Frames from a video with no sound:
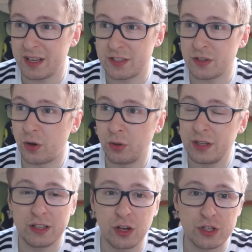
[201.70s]
it's
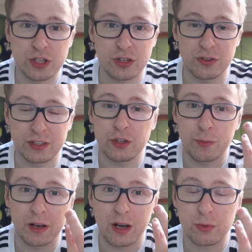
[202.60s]
only logical that
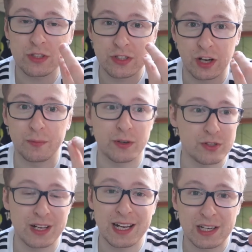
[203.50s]
Dybala will start,
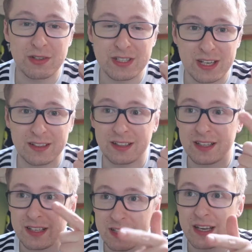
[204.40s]
because Allegri said that
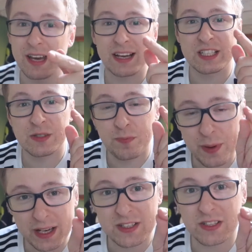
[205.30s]
he
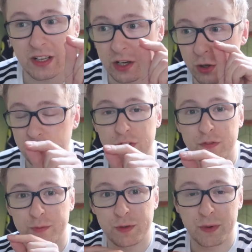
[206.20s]
expects a lot
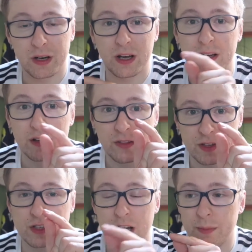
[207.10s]
from Dybala
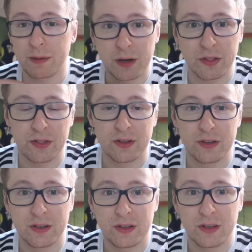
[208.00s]
this coming month.
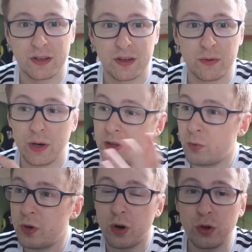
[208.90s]
Well,
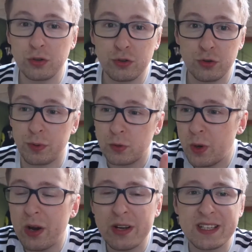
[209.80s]
we all do, but
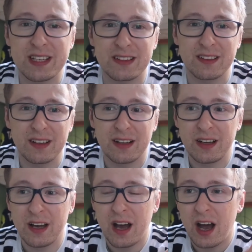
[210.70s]
where is it?
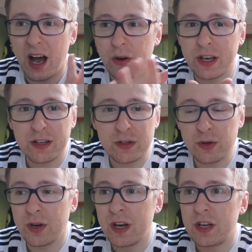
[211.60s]
How can
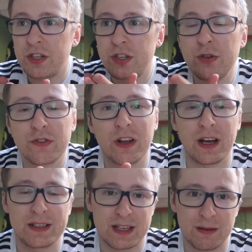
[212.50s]
you
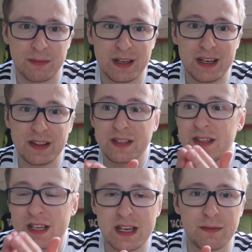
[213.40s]
utilize him in the
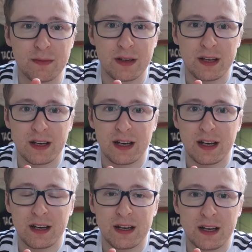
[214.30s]
team
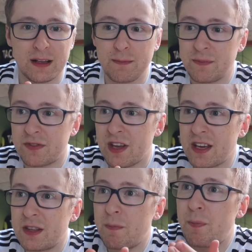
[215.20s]
and
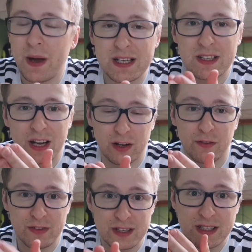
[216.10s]
take the best out
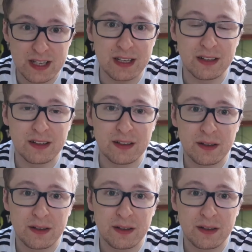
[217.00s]
of this kid?